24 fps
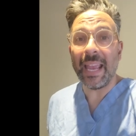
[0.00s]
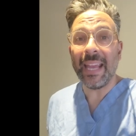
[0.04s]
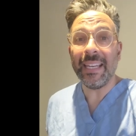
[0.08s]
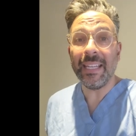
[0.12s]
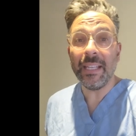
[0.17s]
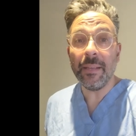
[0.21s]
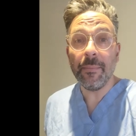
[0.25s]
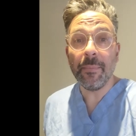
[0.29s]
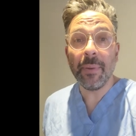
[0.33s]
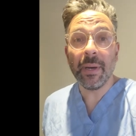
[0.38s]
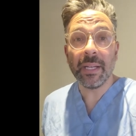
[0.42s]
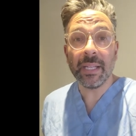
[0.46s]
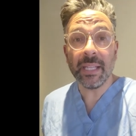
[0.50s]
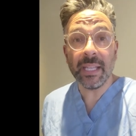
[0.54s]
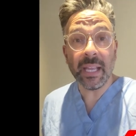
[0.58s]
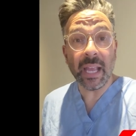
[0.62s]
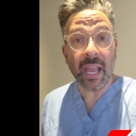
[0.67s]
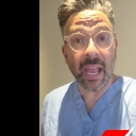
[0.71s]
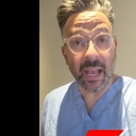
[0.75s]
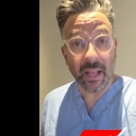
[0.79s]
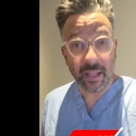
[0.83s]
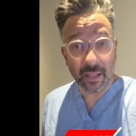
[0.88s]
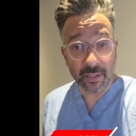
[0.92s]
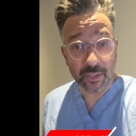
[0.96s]
anybody
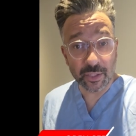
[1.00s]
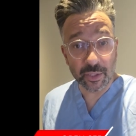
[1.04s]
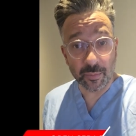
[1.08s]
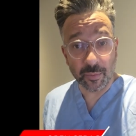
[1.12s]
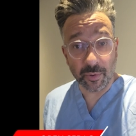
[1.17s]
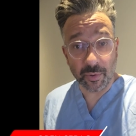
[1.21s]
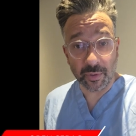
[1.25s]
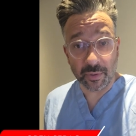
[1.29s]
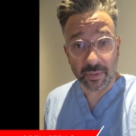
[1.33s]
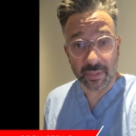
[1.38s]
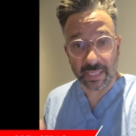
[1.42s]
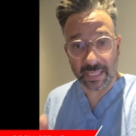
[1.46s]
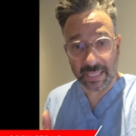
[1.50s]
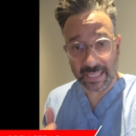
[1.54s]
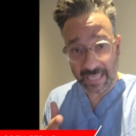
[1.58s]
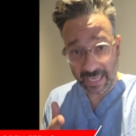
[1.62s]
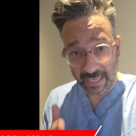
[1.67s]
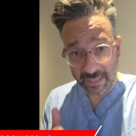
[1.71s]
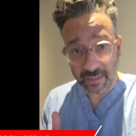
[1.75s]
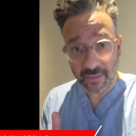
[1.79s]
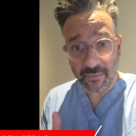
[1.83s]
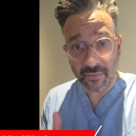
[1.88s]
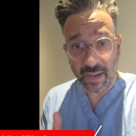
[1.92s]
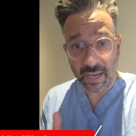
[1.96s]
eligible to get
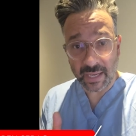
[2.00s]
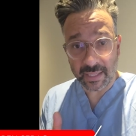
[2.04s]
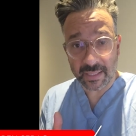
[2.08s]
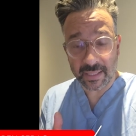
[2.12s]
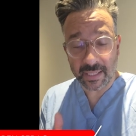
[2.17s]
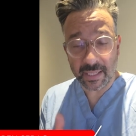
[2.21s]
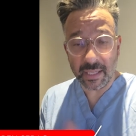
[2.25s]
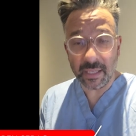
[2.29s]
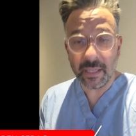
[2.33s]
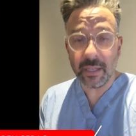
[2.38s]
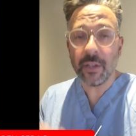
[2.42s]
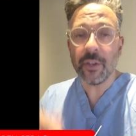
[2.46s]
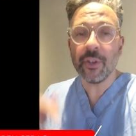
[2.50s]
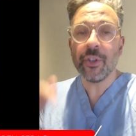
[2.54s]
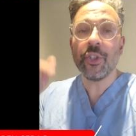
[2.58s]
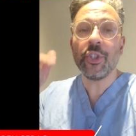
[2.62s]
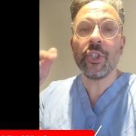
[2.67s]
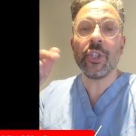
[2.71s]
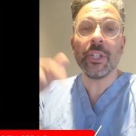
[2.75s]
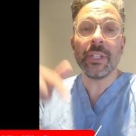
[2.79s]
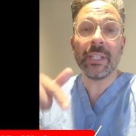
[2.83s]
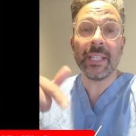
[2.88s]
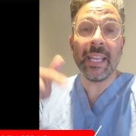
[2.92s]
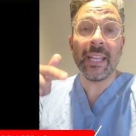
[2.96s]
the vaccine
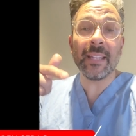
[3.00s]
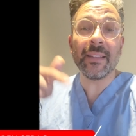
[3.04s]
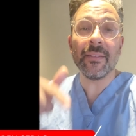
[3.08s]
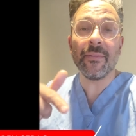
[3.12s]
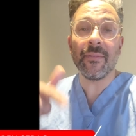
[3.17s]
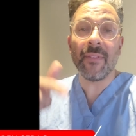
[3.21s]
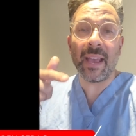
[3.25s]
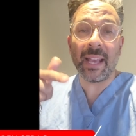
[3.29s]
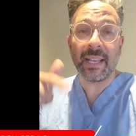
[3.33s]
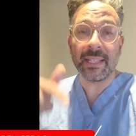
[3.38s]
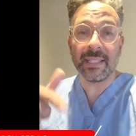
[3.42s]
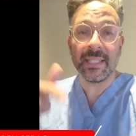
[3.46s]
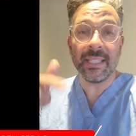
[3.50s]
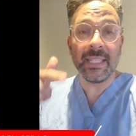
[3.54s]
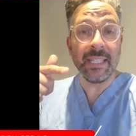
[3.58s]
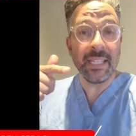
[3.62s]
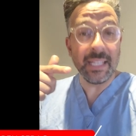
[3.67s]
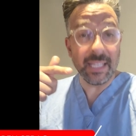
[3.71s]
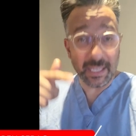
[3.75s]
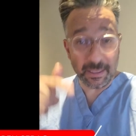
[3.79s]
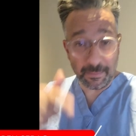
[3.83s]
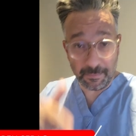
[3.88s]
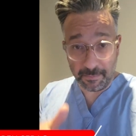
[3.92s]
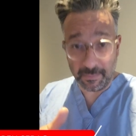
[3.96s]
should get the vaccine
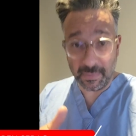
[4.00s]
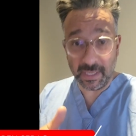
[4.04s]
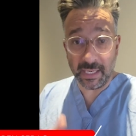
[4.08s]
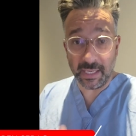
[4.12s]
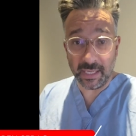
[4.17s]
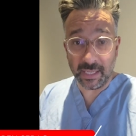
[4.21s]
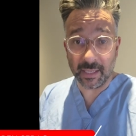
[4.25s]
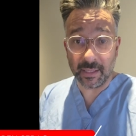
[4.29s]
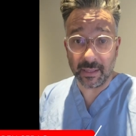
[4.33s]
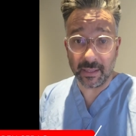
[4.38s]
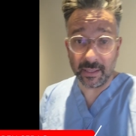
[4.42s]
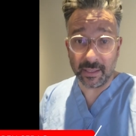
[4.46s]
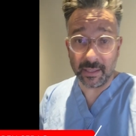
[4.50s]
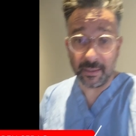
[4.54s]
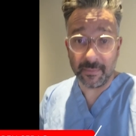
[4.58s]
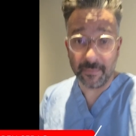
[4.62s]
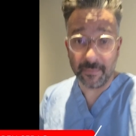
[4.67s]
immediately.